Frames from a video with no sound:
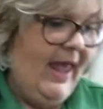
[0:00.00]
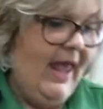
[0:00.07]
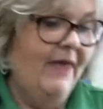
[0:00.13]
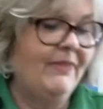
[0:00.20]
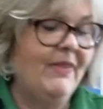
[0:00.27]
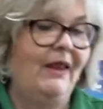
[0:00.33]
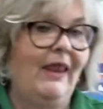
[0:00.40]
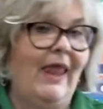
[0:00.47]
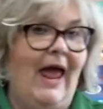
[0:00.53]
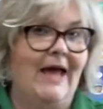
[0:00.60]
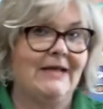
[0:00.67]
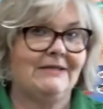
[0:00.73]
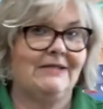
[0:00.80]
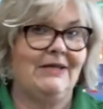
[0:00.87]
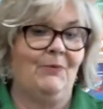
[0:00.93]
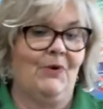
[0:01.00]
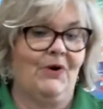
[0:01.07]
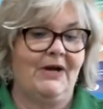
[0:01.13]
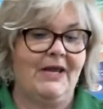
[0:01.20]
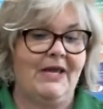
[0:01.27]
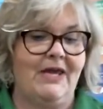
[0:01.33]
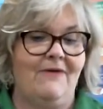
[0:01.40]
And the last thing we're
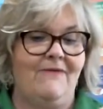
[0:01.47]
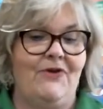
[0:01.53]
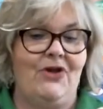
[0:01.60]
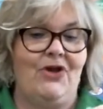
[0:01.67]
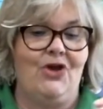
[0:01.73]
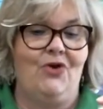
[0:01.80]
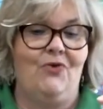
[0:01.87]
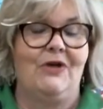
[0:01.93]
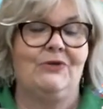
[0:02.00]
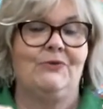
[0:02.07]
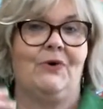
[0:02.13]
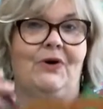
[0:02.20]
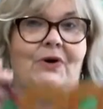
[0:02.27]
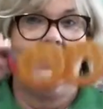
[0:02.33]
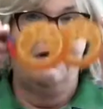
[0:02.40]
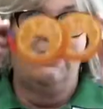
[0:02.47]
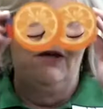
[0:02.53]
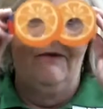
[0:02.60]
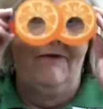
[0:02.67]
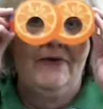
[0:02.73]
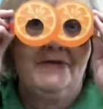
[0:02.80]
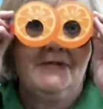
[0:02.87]
going to give you is we're going to
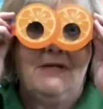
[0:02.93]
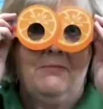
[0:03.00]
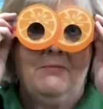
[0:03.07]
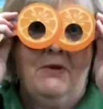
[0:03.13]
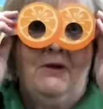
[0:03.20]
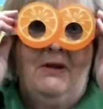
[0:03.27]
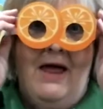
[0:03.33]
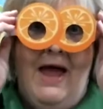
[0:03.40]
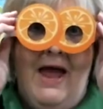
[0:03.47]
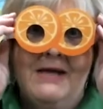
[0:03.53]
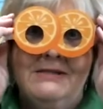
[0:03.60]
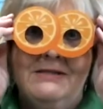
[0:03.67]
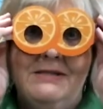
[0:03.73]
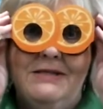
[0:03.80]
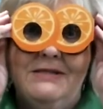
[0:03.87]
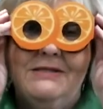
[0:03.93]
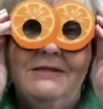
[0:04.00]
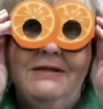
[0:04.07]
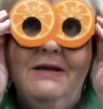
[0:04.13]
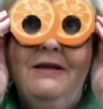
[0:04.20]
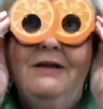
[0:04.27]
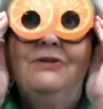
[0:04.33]
give you some glasses
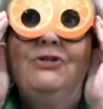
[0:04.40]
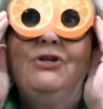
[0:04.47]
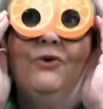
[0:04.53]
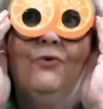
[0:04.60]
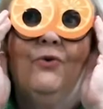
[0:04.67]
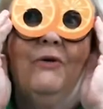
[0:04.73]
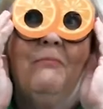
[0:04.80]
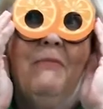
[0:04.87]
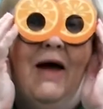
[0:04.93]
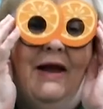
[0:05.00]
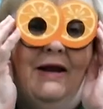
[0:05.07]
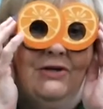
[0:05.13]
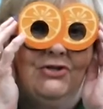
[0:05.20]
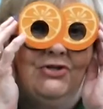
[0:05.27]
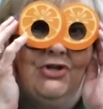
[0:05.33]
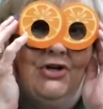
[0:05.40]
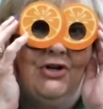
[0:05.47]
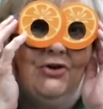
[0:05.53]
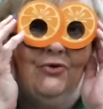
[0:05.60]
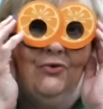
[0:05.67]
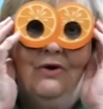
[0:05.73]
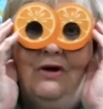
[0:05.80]
to remind
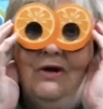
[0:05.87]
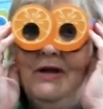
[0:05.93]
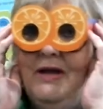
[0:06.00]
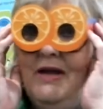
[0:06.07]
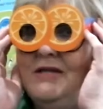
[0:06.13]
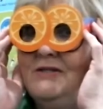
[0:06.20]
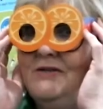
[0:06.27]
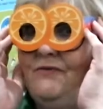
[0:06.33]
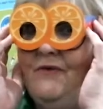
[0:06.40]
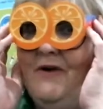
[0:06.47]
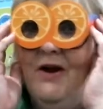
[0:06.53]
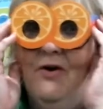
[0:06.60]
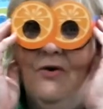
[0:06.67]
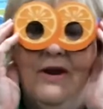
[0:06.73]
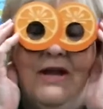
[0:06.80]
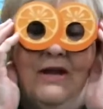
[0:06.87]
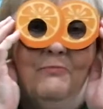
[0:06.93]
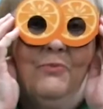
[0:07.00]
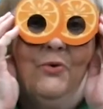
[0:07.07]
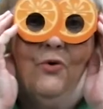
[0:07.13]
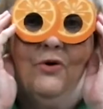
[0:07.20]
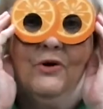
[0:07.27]
you it's very
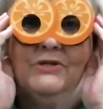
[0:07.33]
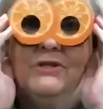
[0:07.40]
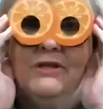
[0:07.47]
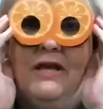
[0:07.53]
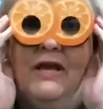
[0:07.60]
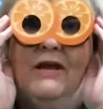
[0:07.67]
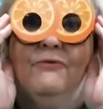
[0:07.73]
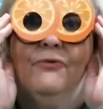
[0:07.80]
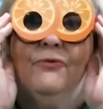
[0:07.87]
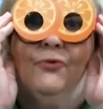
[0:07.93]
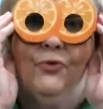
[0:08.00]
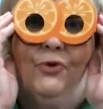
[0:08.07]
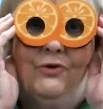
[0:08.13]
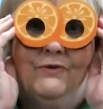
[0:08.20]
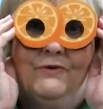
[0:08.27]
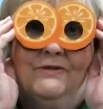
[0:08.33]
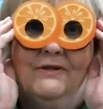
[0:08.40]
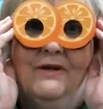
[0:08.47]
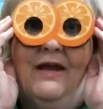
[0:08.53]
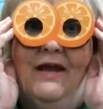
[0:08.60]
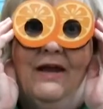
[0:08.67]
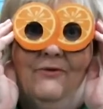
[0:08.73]
important to eat fruits
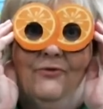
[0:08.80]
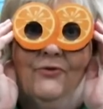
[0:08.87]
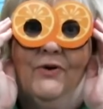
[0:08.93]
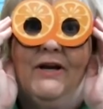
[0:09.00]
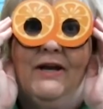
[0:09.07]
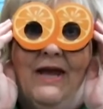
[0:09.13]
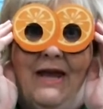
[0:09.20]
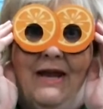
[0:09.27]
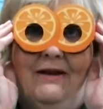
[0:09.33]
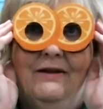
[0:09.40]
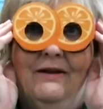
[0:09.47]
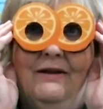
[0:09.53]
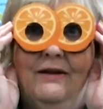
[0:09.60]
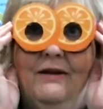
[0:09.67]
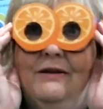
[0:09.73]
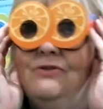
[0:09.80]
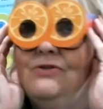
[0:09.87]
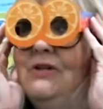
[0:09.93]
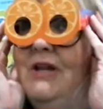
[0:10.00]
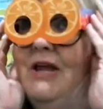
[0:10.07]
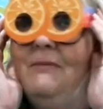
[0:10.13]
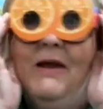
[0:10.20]
every day.
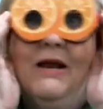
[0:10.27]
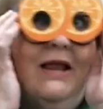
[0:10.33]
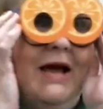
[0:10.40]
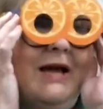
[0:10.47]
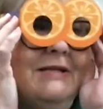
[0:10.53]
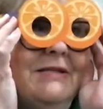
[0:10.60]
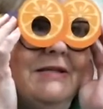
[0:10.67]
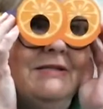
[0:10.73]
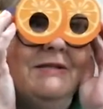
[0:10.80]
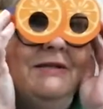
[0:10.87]
Do you love my glasses?